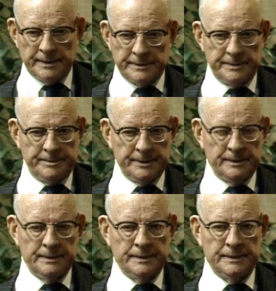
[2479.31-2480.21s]

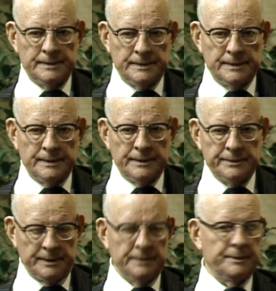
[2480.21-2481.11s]
SPC,
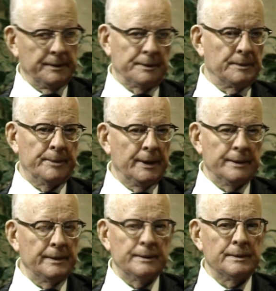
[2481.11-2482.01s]
Statistical
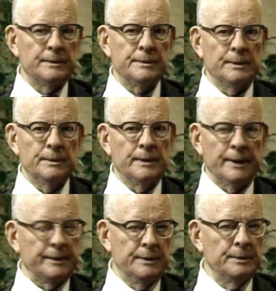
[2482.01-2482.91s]
Process Control,
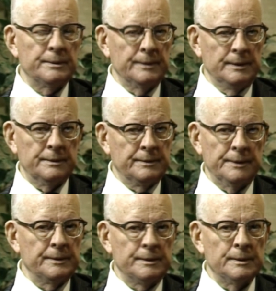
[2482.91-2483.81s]
or SQC,
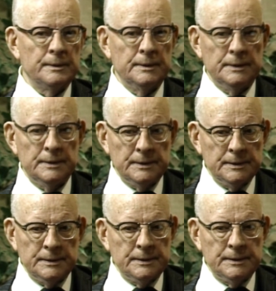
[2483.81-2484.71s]
Statistical
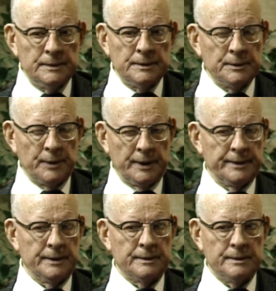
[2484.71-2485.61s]

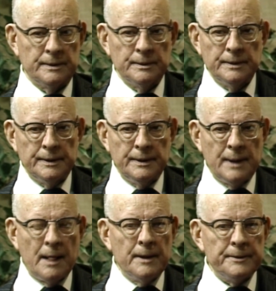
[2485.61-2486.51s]
Quality Control,
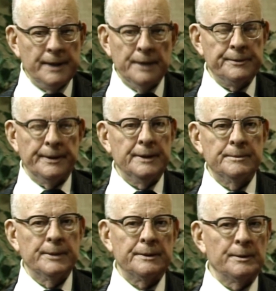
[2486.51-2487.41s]
sounds great,
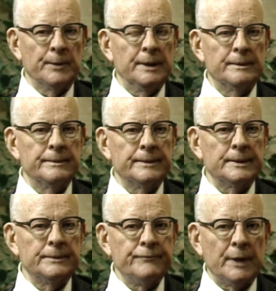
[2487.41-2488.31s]
but it's a way of
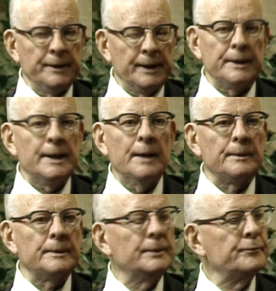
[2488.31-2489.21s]
ducking out.